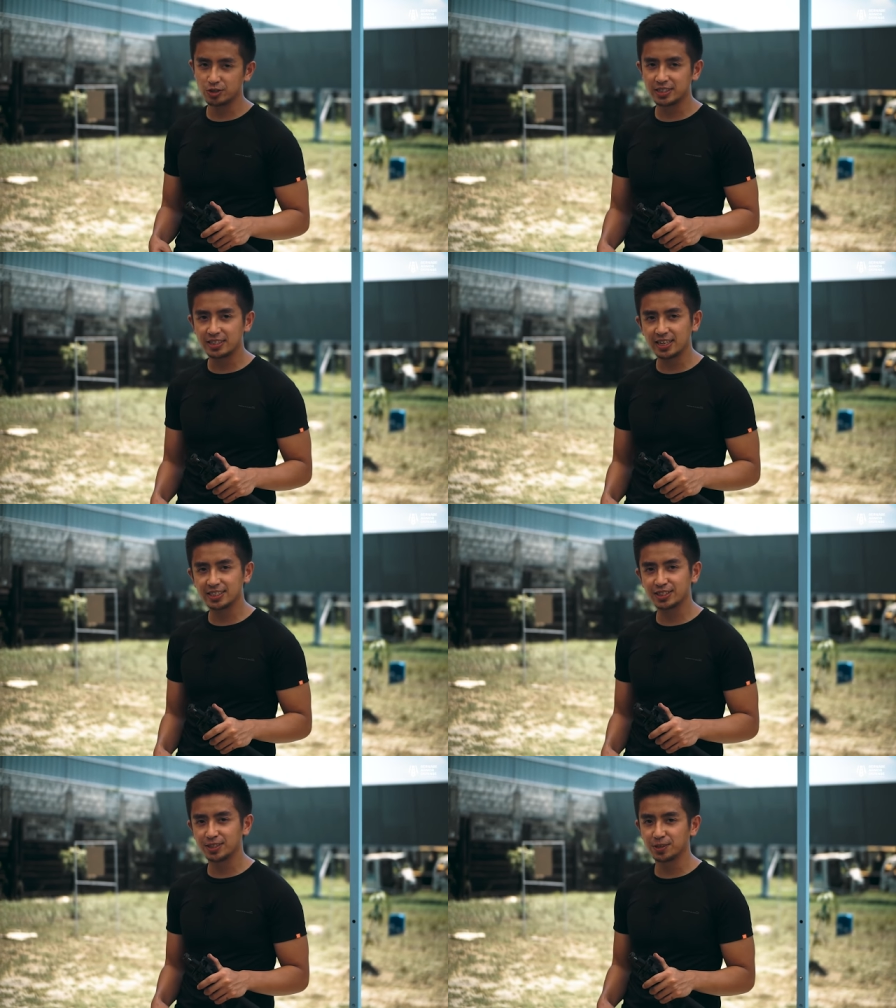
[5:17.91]

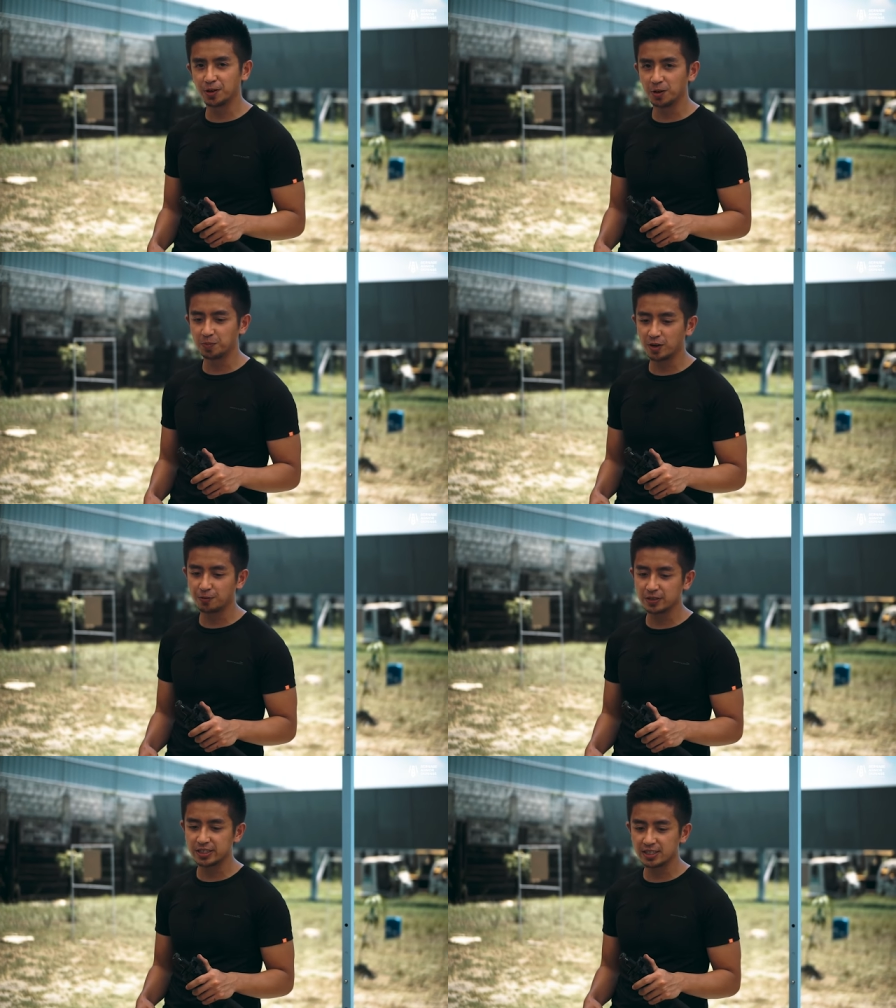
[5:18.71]
traditional
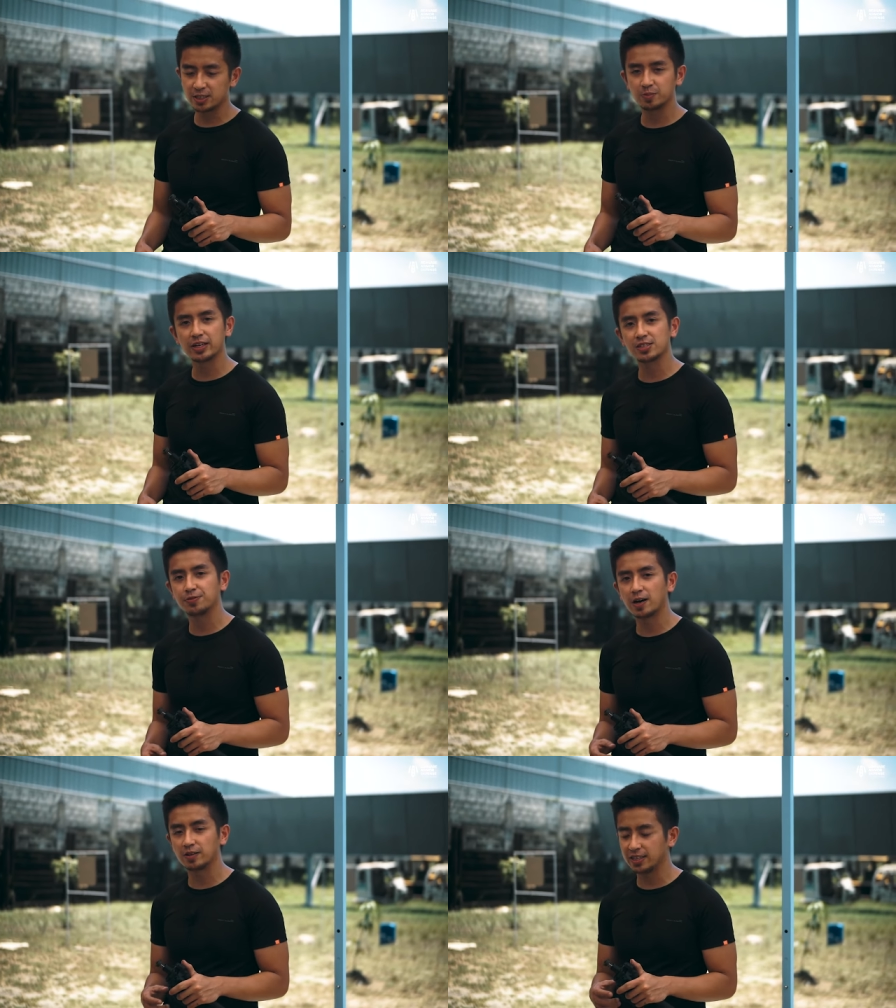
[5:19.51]
buffer system that's
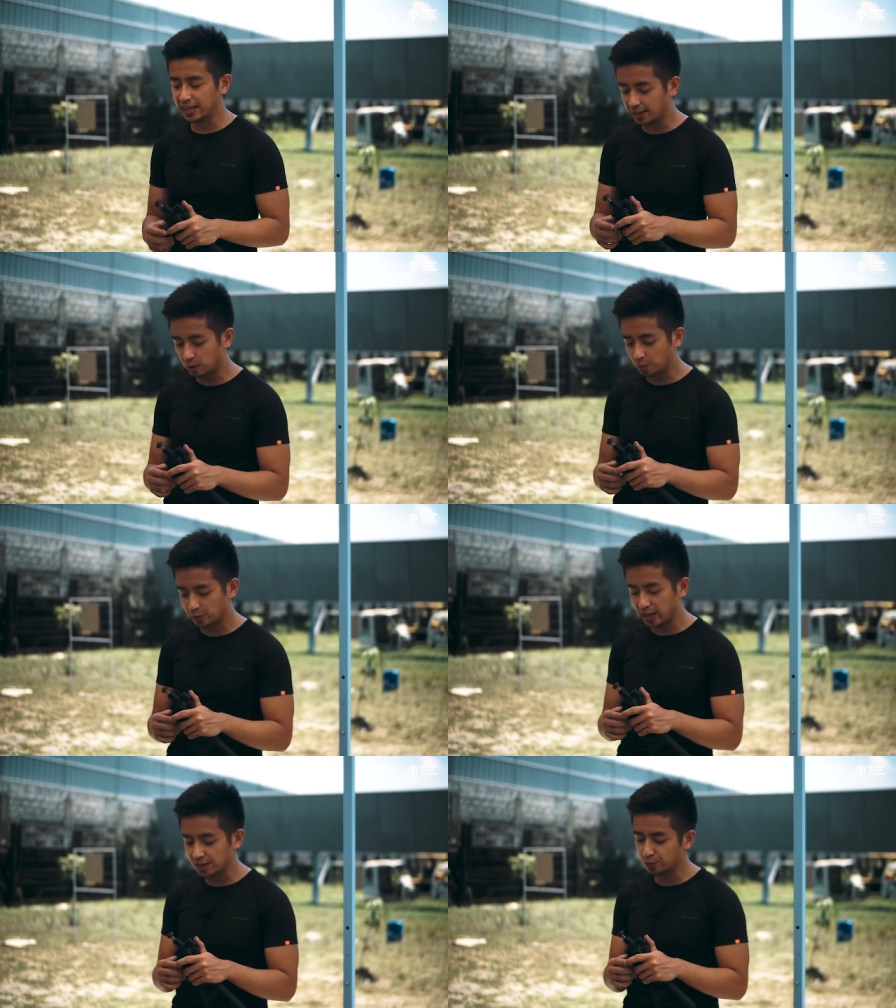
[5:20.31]
found in A R
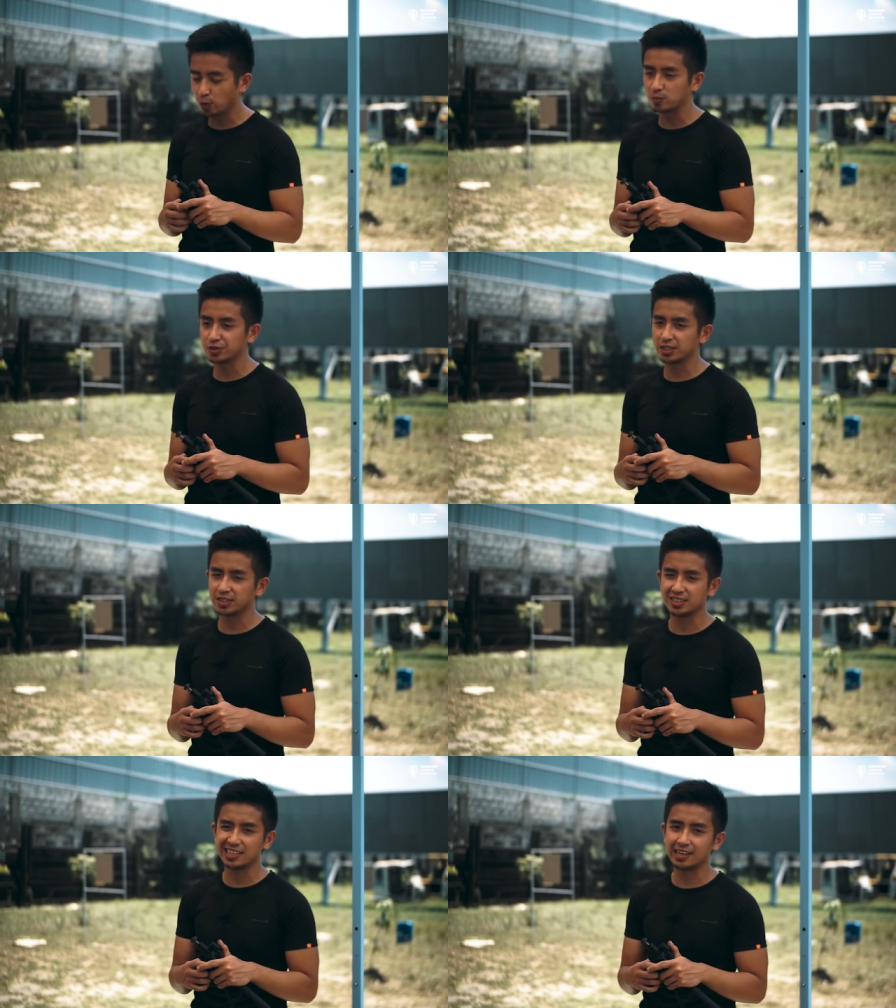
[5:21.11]
platforms
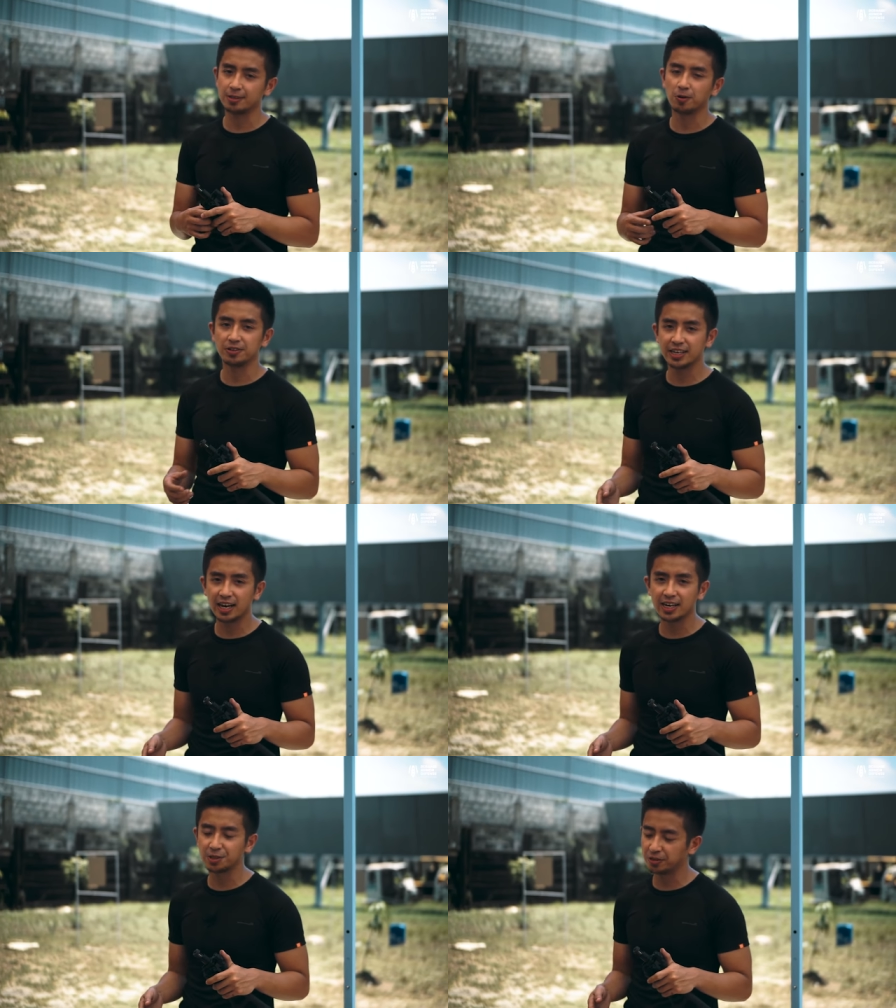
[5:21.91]
such as the A R
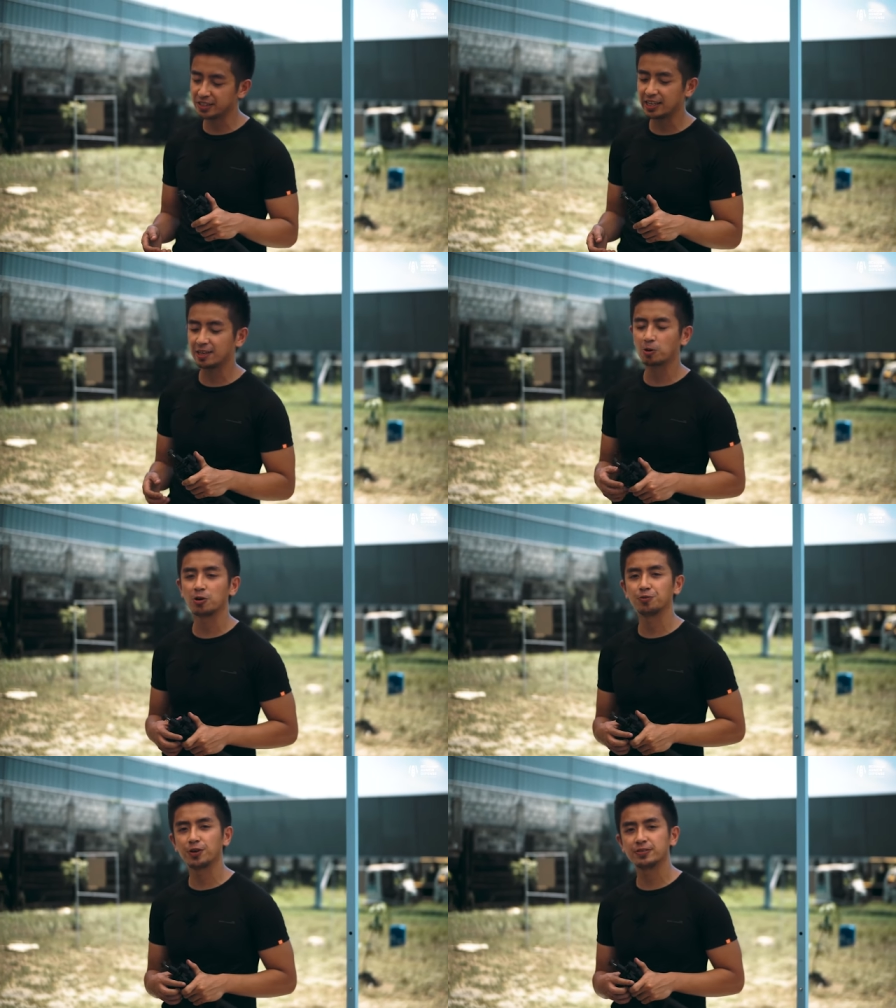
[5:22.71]
nine or the A
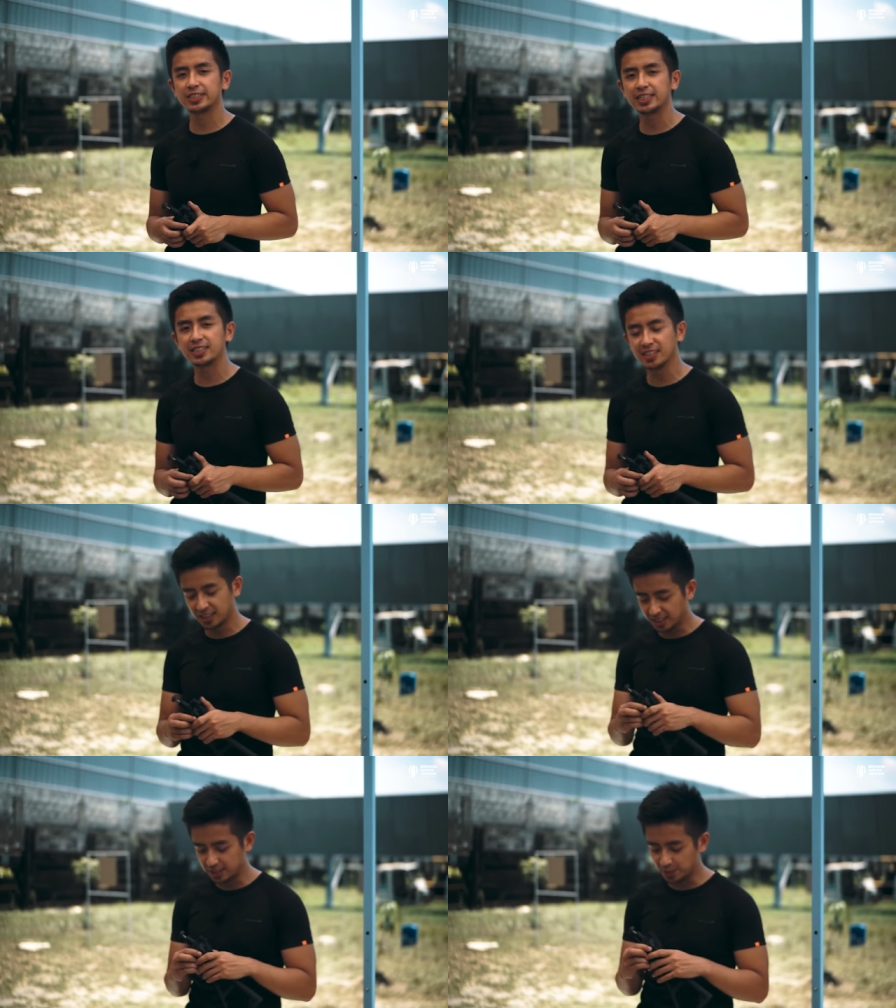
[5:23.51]
R fifteen,
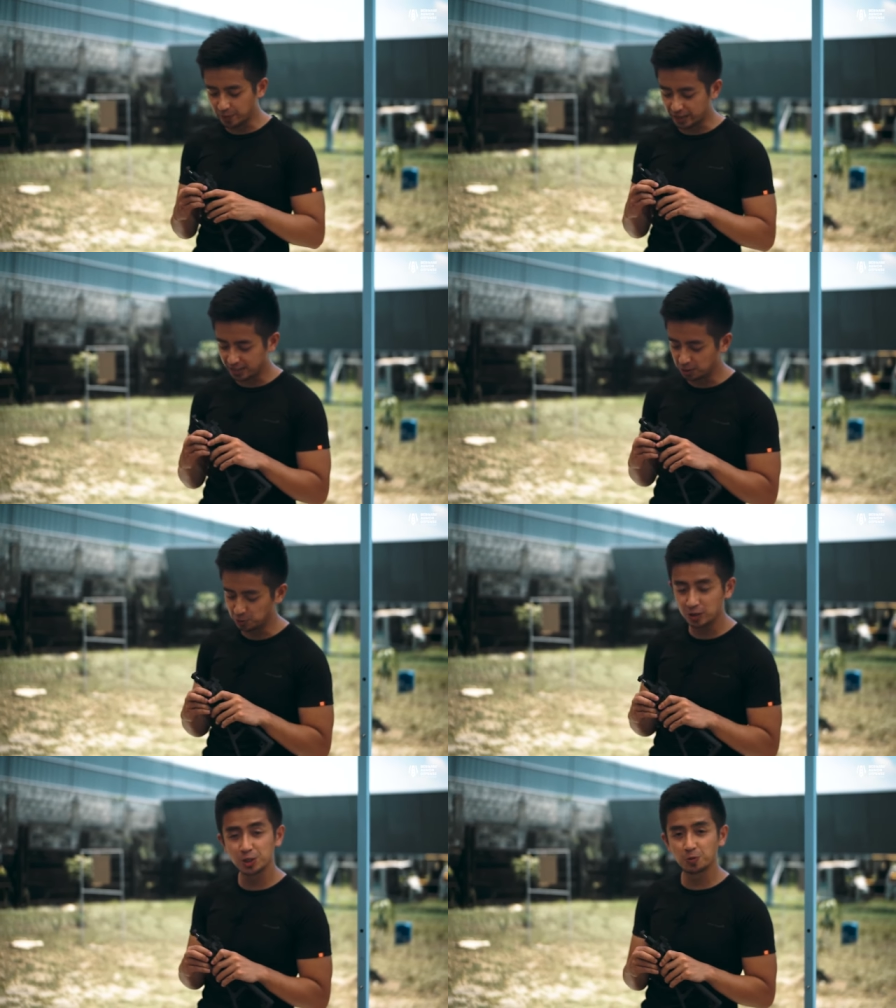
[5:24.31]
depending
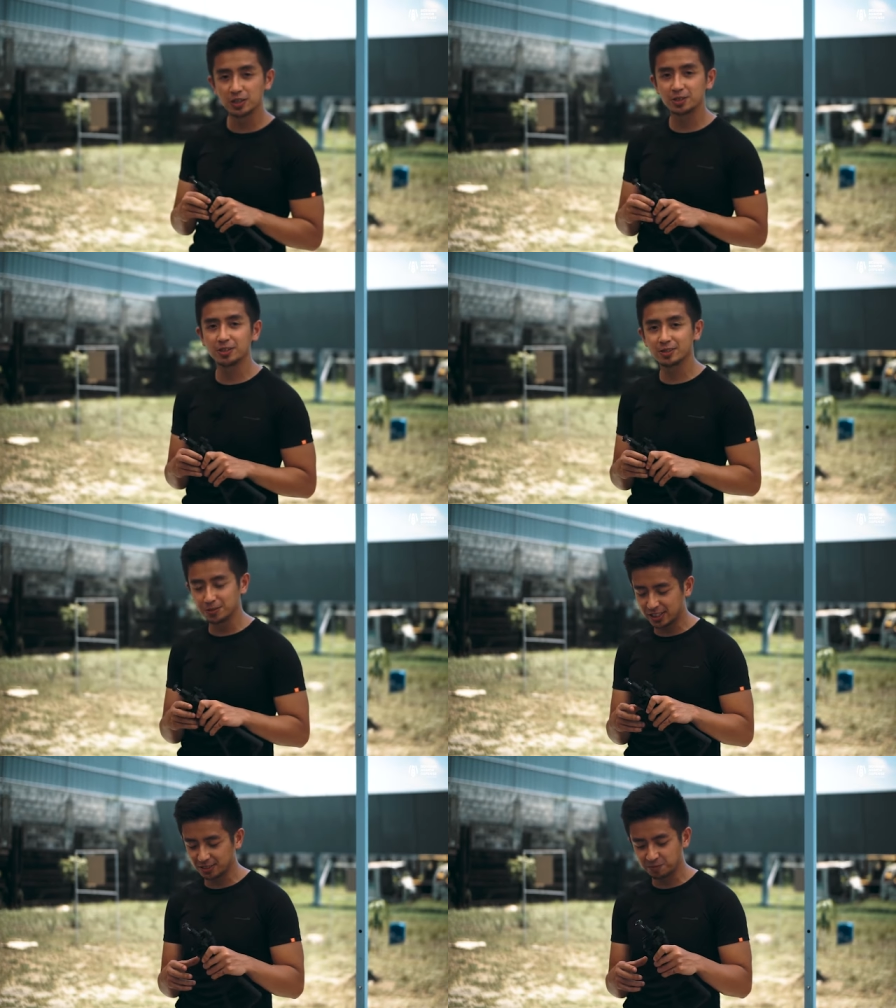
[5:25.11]
on which one you're
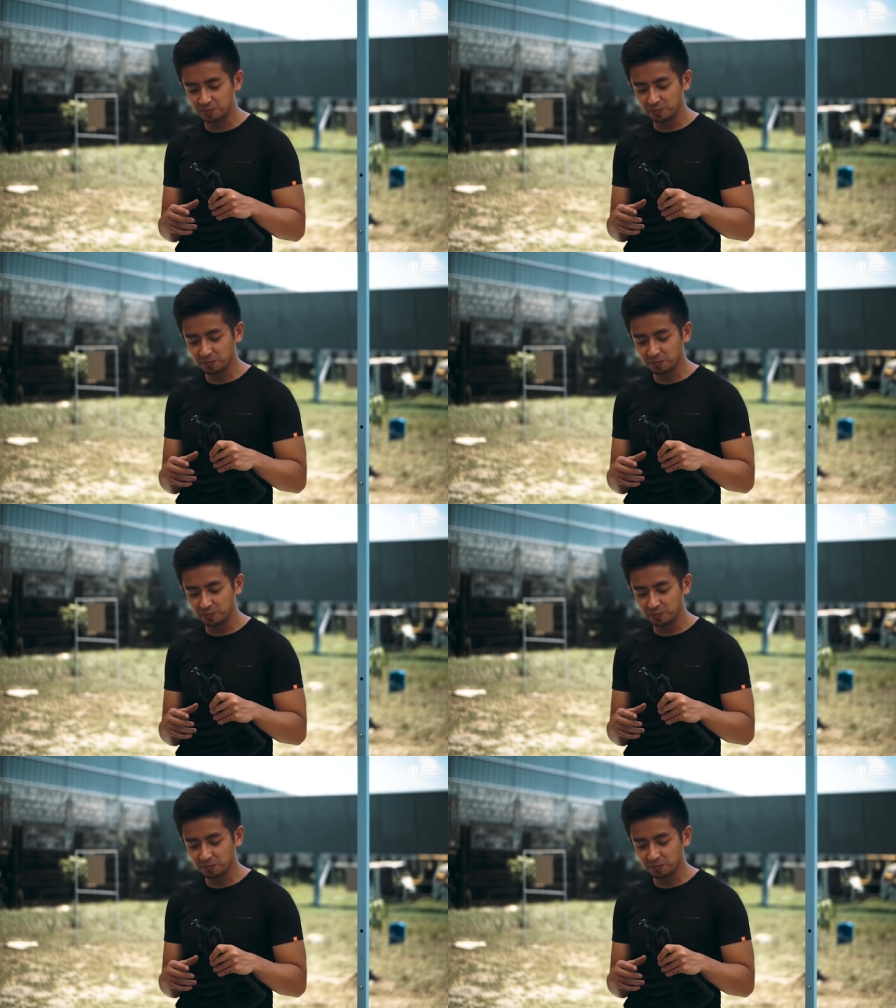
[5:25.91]
using.